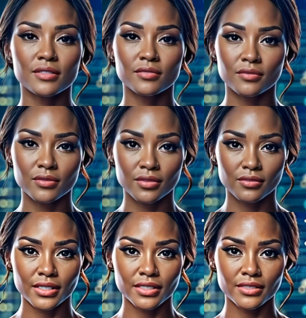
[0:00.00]
to
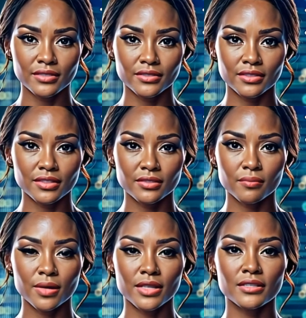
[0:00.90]
Amnesty's X post
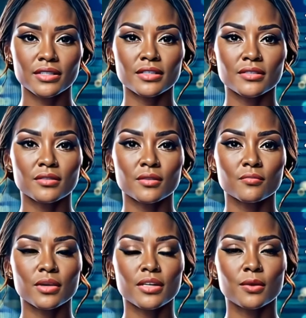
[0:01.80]
reflect these
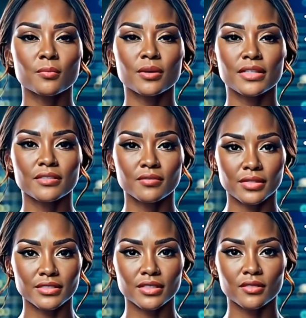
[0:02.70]
historical
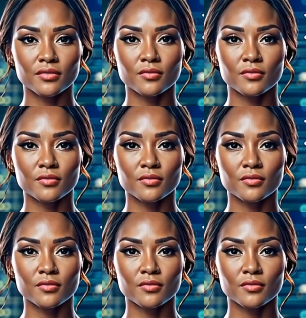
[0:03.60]
grievances.